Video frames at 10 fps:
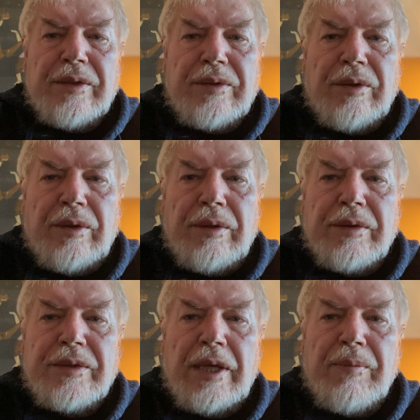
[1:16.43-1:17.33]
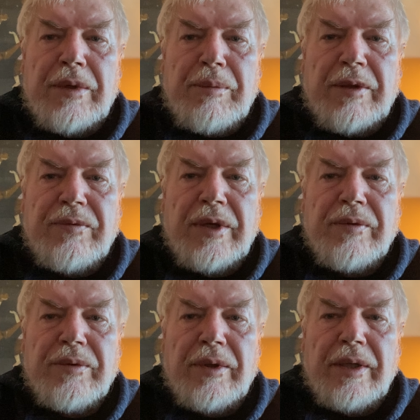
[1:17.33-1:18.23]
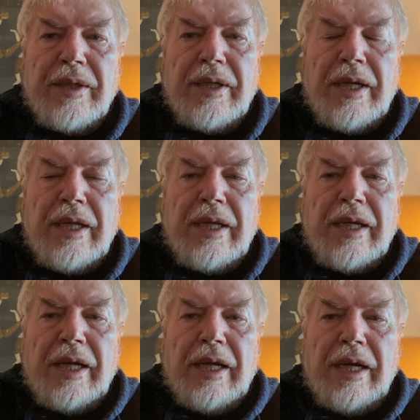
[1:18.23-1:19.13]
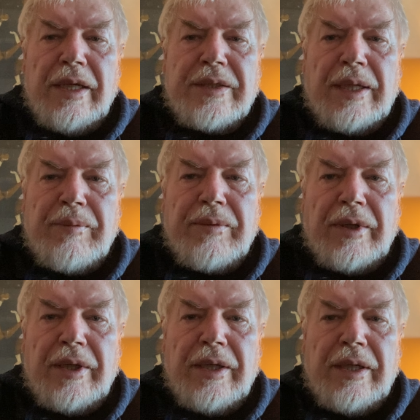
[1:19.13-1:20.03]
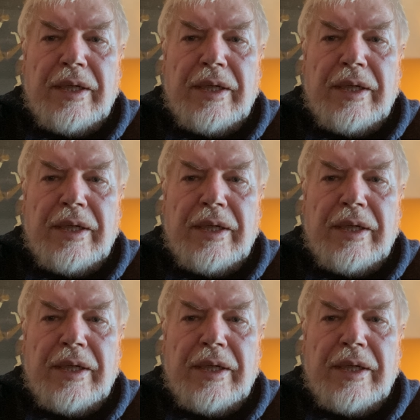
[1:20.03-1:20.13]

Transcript: So some will be fearful, some will